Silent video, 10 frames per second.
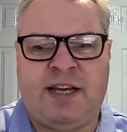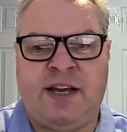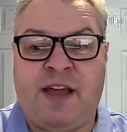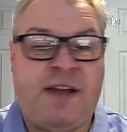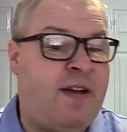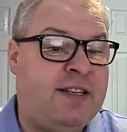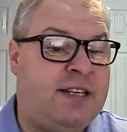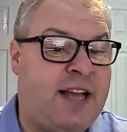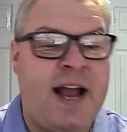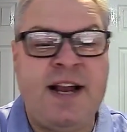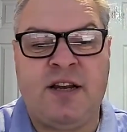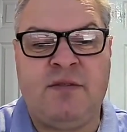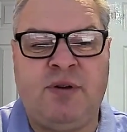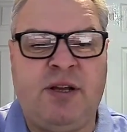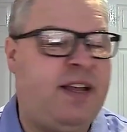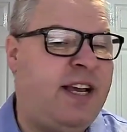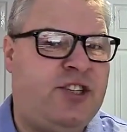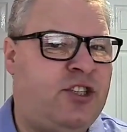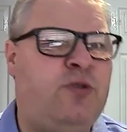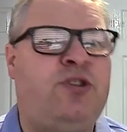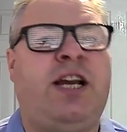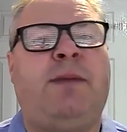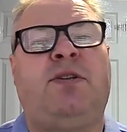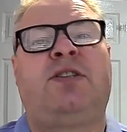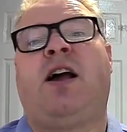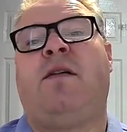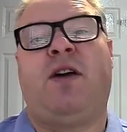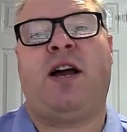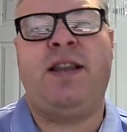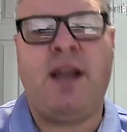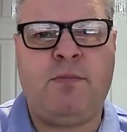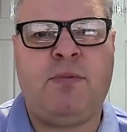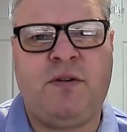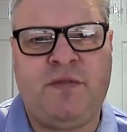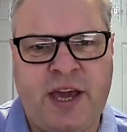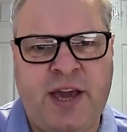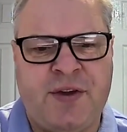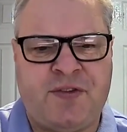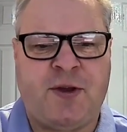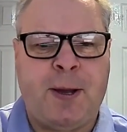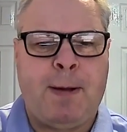They've entered Canaan, but these two chapters cover a number of years.